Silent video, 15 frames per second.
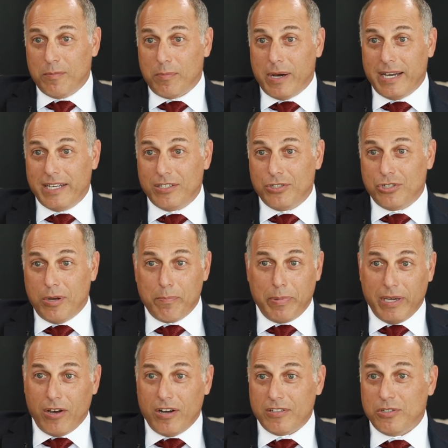by
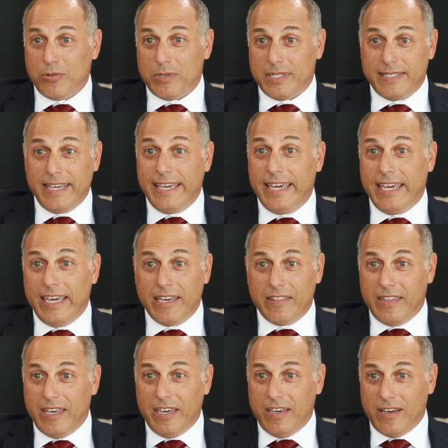jumping onto a dinghy in
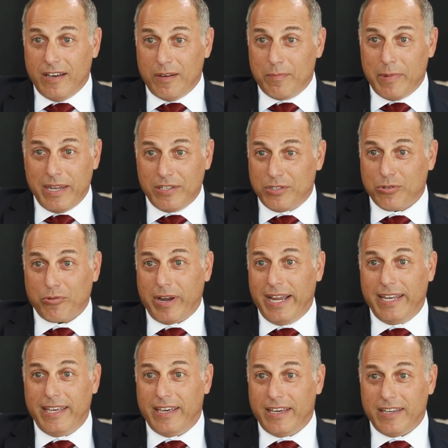the
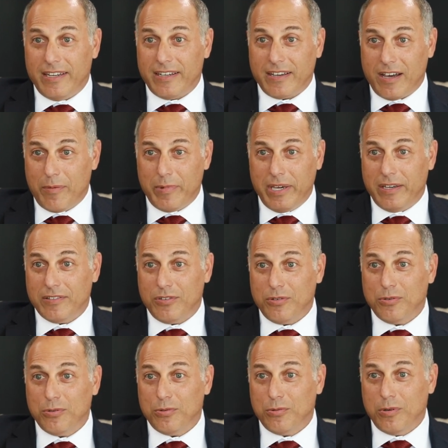Mediterranean and coming
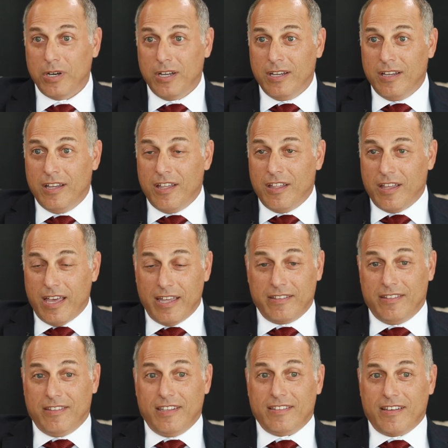to,
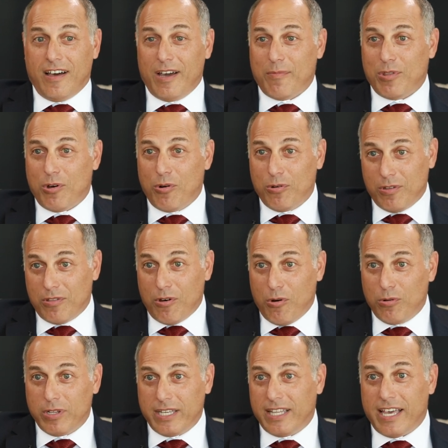at the time, the
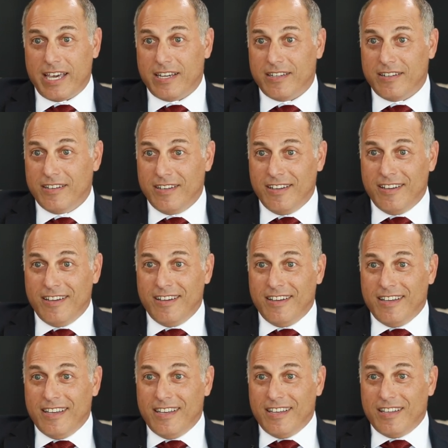Holy Land,
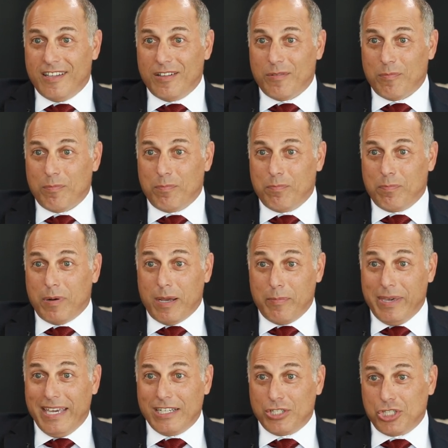by
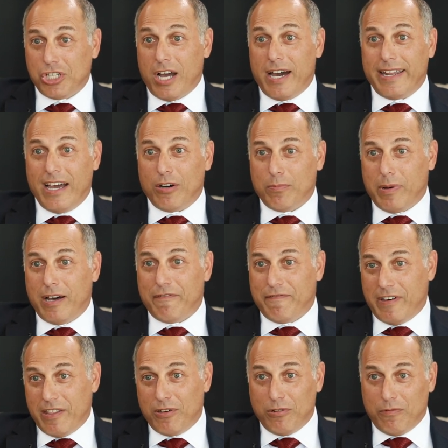being shot out by
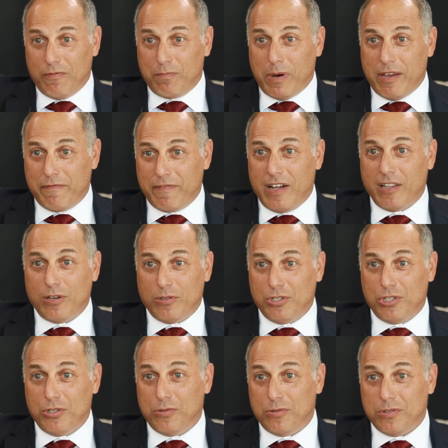fellow
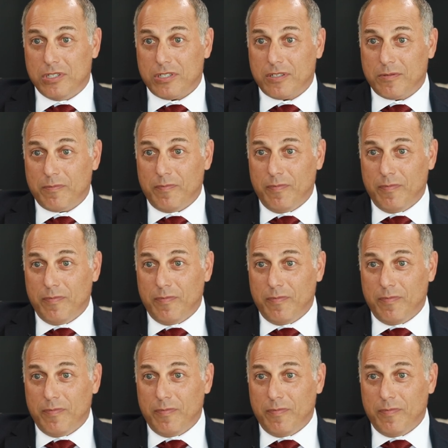Jews.